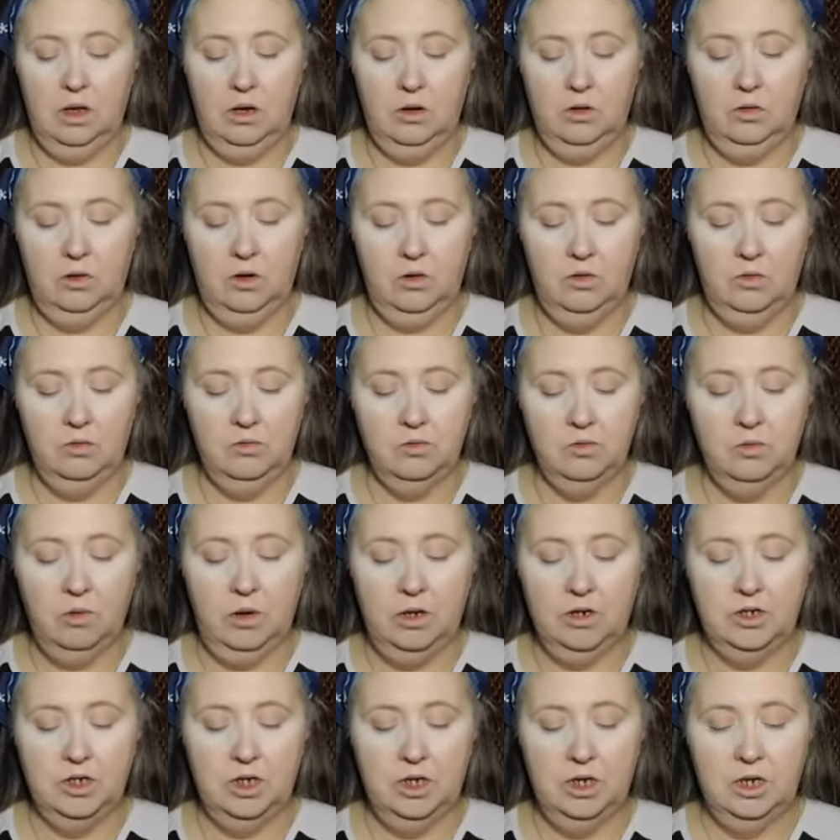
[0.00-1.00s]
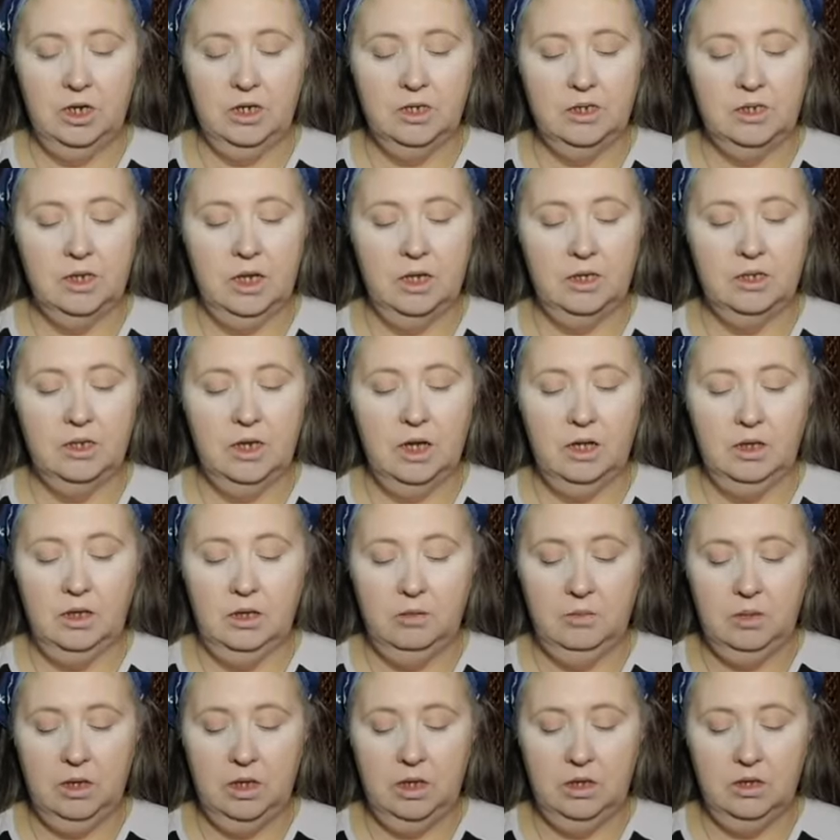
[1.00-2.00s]
don't know who's watching. It's not
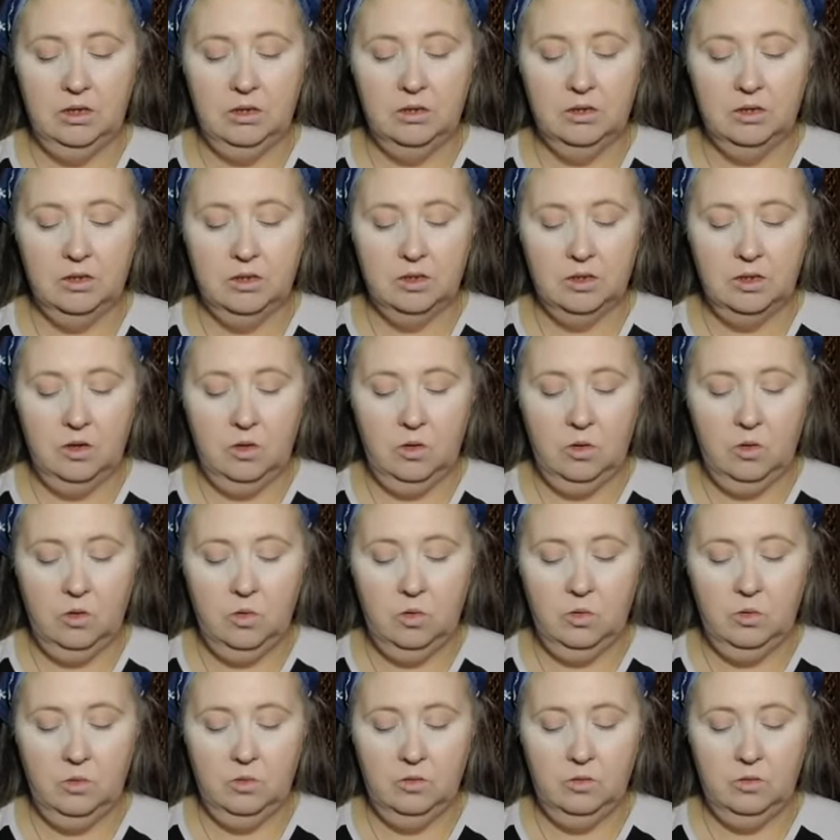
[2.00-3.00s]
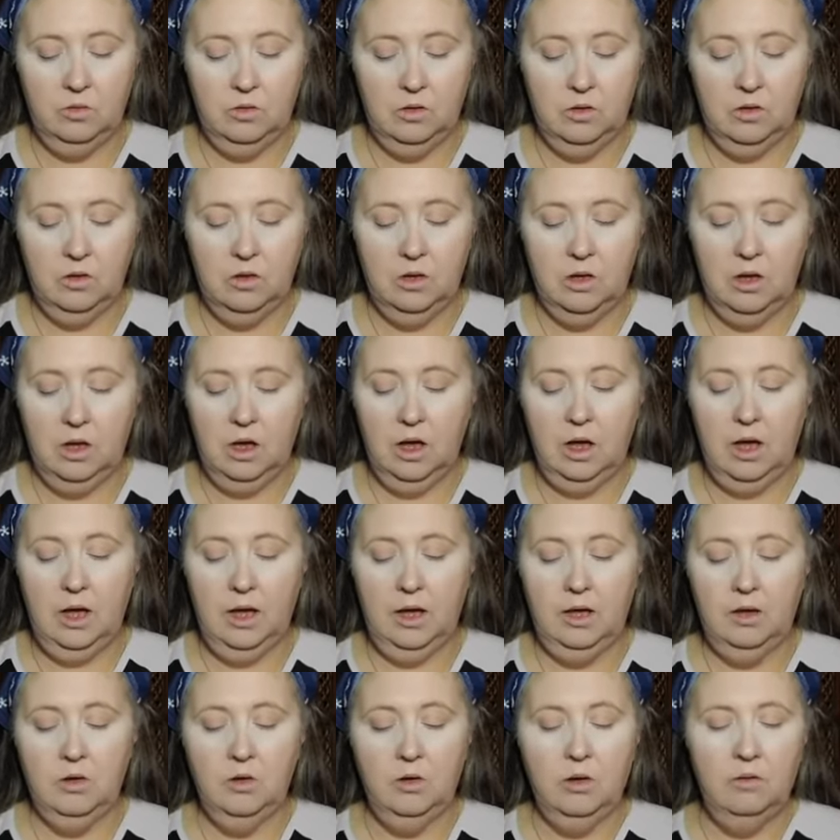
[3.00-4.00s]
telling me. So
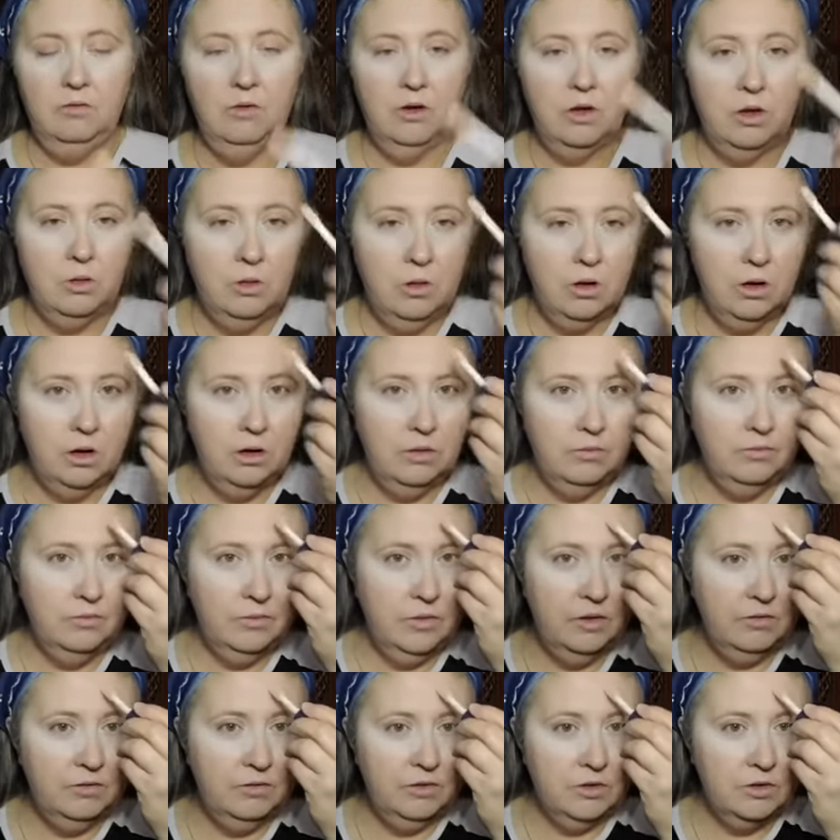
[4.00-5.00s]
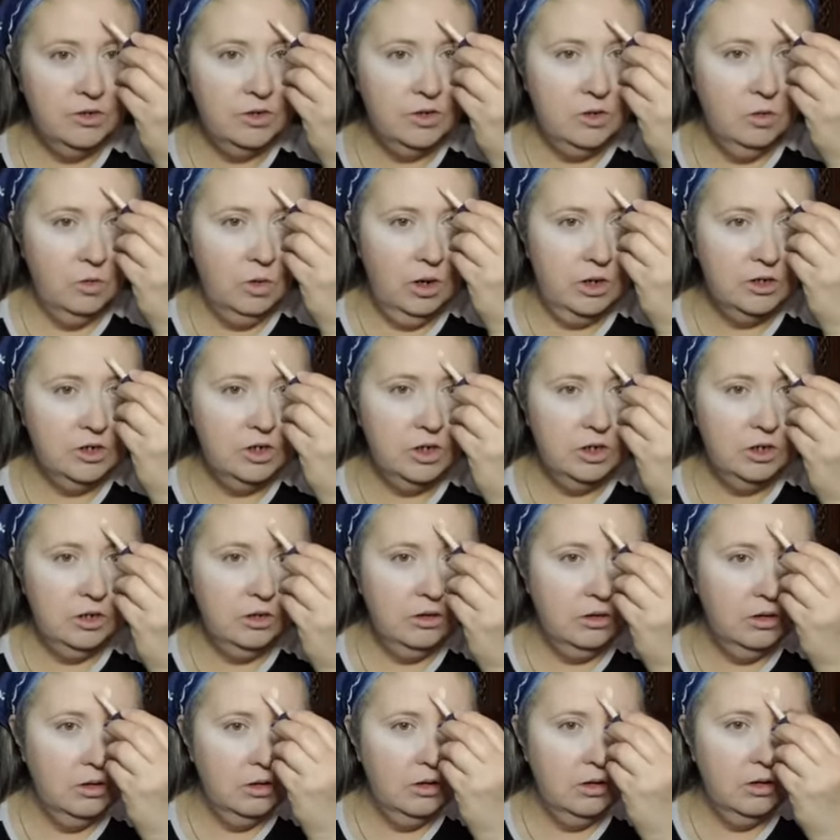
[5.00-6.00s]
hi, whoever you are, if you're still watching.